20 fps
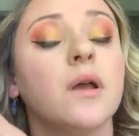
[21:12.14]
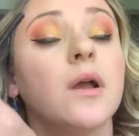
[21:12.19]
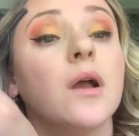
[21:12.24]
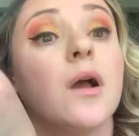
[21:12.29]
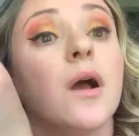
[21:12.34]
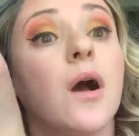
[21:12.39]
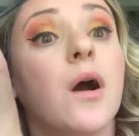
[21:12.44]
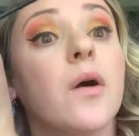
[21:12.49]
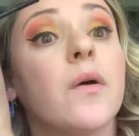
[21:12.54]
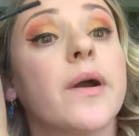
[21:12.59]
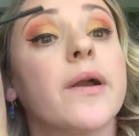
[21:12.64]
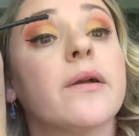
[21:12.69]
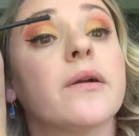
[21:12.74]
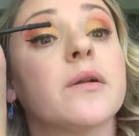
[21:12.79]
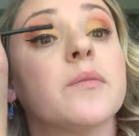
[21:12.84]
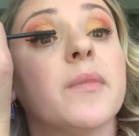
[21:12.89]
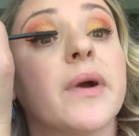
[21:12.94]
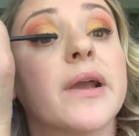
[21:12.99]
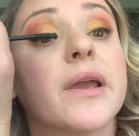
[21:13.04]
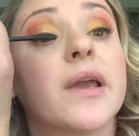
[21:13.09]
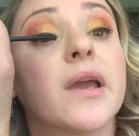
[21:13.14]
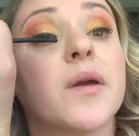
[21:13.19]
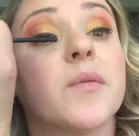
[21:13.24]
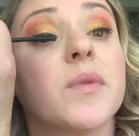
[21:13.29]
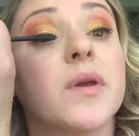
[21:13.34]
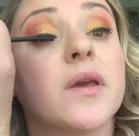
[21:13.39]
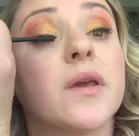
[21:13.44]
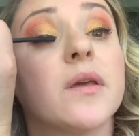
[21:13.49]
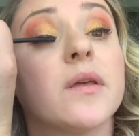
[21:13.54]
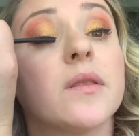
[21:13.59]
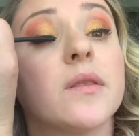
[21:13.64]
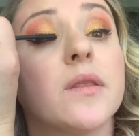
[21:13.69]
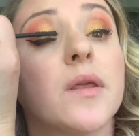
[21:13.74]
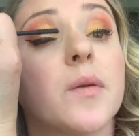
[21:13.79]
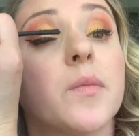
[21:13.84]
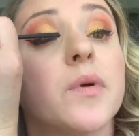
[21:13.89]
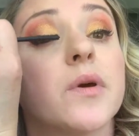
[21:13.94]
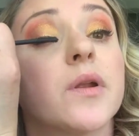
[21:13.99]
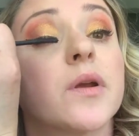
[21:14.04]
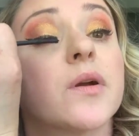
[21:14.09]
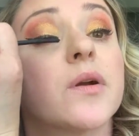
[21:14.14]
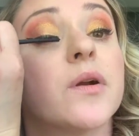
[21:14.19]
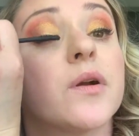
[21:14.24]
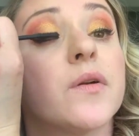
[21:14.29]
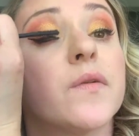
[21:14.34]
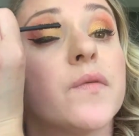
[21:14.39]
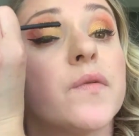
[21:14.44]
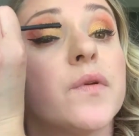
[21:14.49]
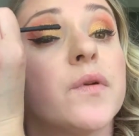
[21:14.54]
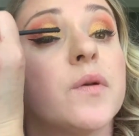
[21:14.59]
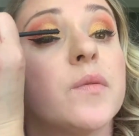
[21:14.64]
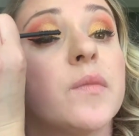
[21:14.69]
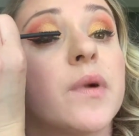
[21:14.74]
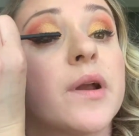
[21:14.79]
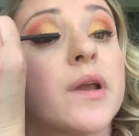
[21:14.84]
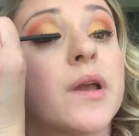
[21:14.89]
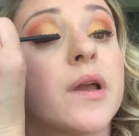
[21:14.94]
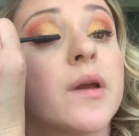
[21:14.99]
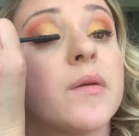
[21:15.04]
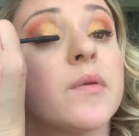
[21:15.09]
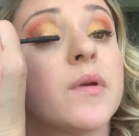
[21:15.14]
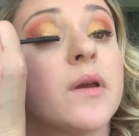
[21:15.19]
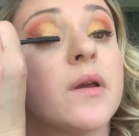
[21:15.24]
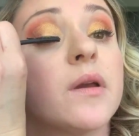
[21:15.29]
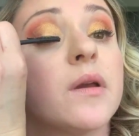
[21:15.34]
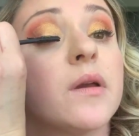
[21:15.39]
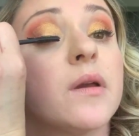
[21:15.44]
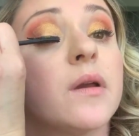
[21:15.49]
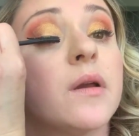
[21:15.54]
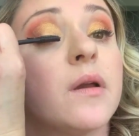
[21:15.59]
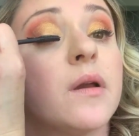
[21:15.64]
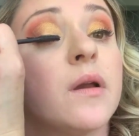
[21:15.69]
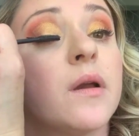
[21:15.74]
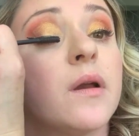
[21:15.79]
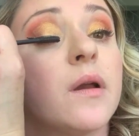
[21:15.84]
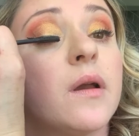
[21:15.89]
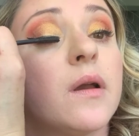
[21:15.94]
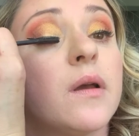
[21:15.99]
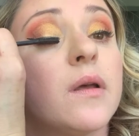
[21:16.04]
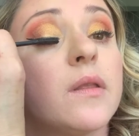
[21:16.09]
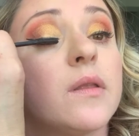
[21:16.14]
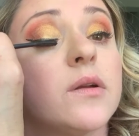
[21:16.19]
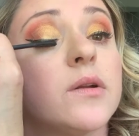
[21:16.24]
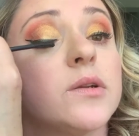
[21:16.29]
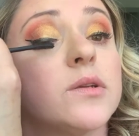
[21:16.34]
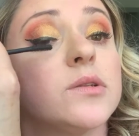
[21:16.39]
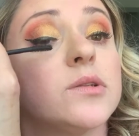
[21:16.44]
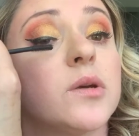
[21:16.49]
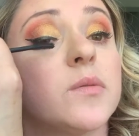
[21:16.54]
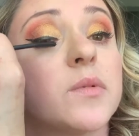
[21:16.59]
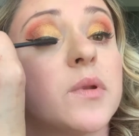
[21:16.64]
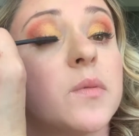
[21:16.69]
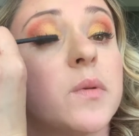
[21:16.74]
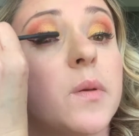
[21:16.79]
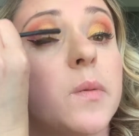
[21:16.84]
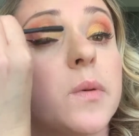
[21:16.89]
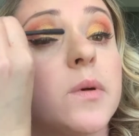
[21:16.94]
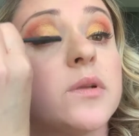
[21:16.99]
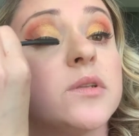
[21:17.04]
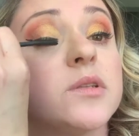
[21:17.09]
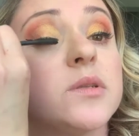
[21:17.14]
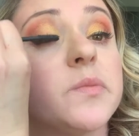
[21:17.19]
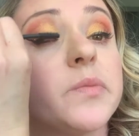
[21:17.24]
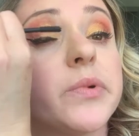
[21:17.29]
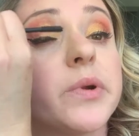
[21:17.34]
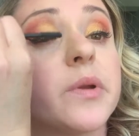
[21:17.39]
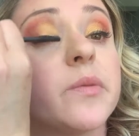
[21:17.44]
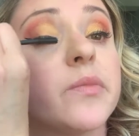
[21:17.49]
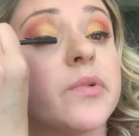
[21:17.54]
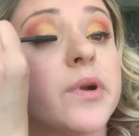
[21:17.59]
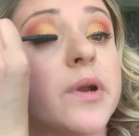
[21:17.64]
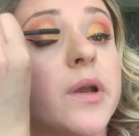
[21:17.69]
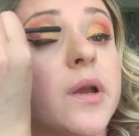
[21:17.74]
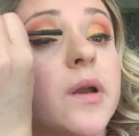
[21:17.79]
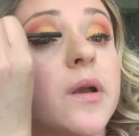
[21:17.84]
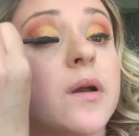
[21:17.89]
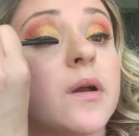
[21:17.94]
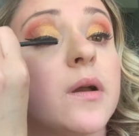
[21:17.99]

Oh, I heard Miami. They put a curfew in Miami. There's so many people on spring break.